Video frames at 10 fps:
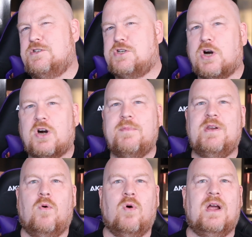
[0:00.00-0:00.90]

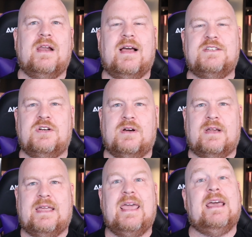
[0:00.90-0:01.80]
tournament organizer
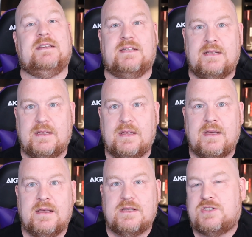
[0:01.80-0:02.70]
kit.
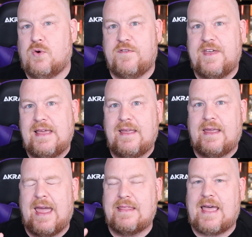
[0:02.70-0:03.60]
So if they
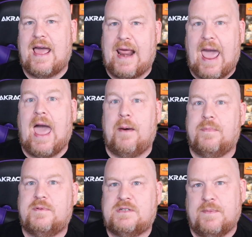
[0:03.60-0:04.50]
get that app
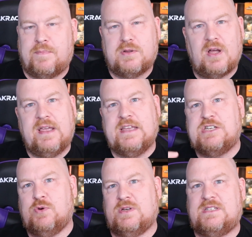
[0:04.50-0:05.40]
to plug
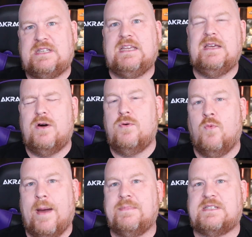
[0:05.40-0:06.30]
into a TO
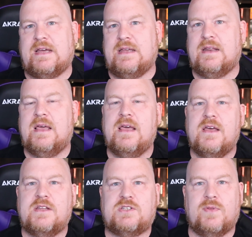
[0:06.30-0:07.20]
website
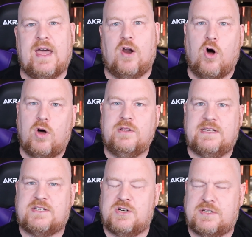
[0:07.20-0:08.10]
so that all
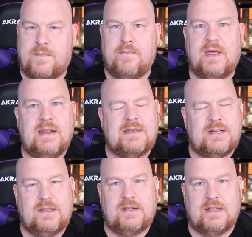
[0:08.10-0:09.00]
lists are submitted
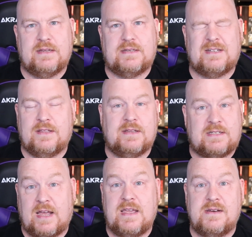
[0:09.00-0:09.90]
to the
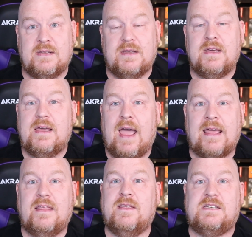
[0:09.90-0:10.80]
site,
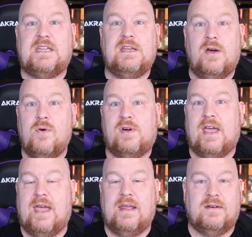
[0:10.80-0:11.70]
and then the TO
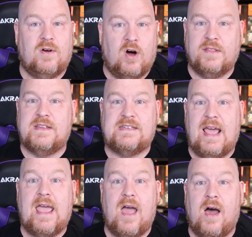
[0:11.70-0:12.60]
can, on the
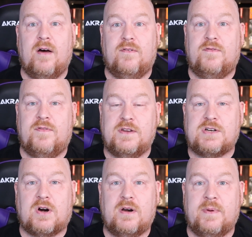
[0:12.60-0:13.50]
day of the
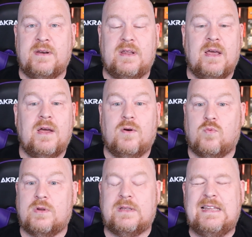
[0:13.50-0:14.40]
tournament,
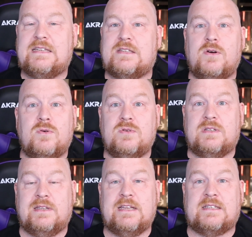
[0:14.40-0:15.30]
release those
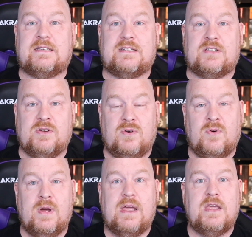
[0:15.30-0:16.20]
lists
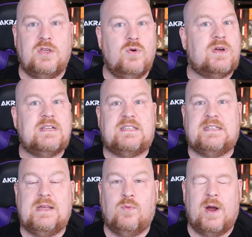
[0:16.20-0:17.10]
so you can
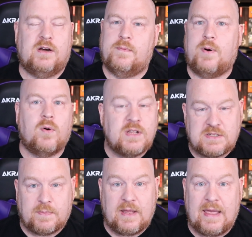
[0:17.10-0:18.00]
see what your
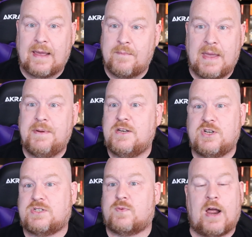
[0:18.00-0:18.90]
opponent's playing. Maybe
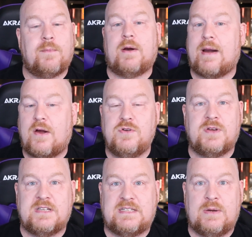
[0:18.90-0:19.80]
just round by round you
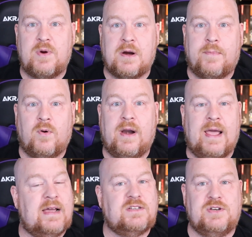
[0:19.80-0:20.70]
can see what your opponent
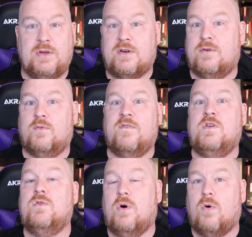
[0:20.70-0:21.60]
has, or you can
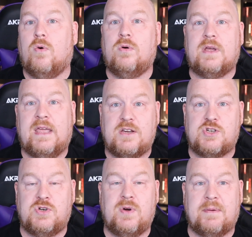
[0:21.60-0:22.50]
review the whole
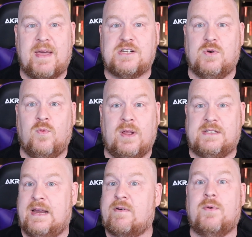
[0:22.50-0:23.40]
shooting match at
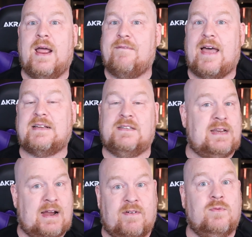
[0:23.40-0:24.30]
once. Everyone have access
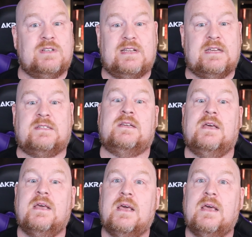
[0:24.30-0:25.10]
to everyone's list.